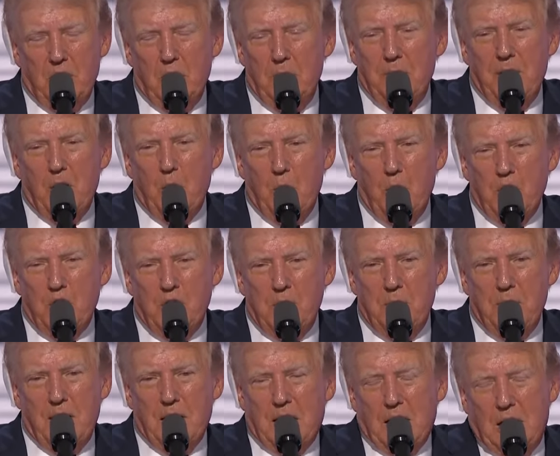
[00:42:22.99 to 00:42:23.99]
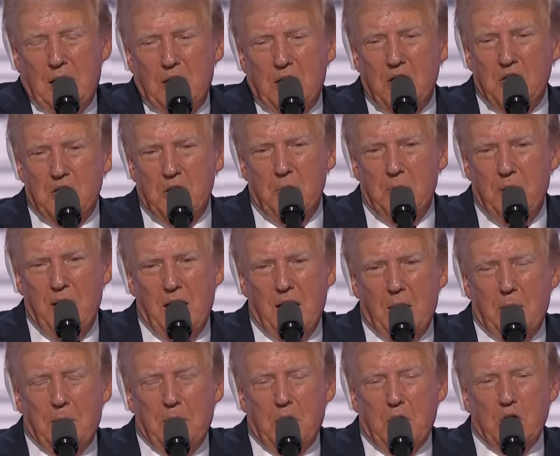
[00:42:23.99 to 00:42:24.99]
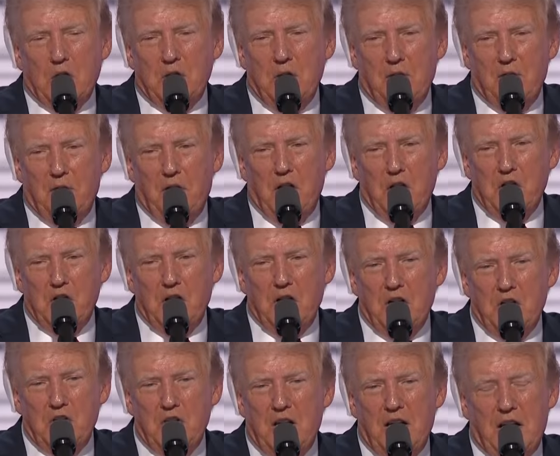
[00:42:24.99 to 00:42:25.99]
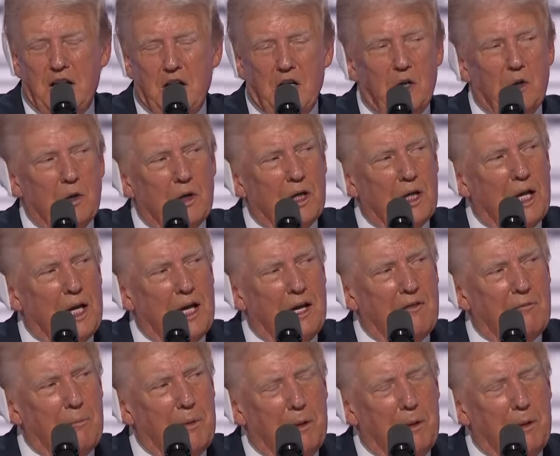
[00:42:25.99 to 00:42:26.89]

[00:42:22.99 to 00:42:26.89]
No matter what you make it, it doesn't matter because inflation is eating you alive.